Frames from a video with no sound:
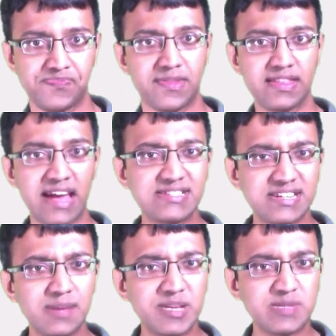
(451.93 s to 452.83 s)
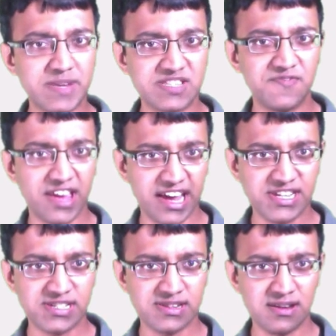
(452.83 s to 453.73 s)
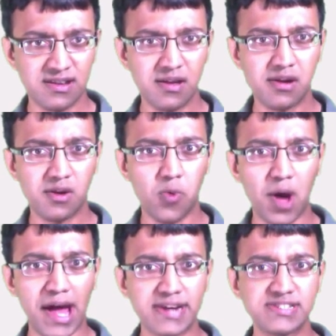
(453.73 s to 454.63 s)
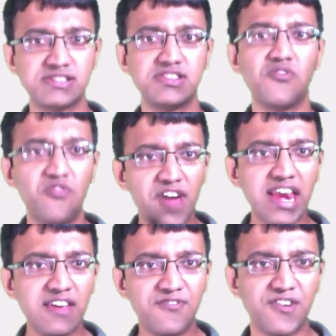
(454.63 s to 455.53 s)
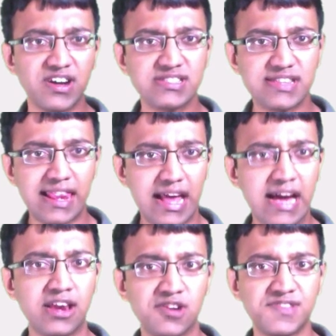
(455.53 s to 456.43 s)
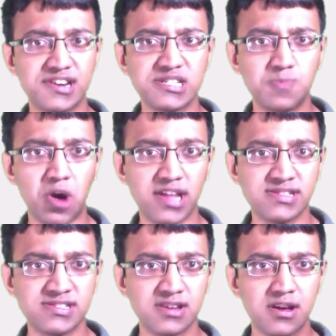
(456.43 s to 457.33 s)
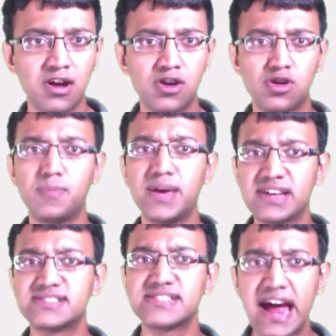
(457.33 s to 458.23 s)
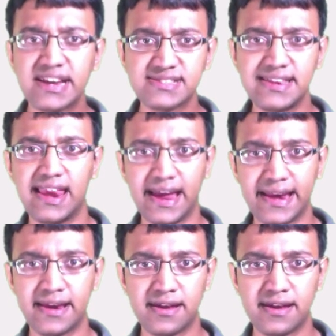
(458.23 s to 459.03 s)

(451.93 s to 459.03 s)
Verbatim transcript: The HTTP specification requires the very first line of the response to be a status line.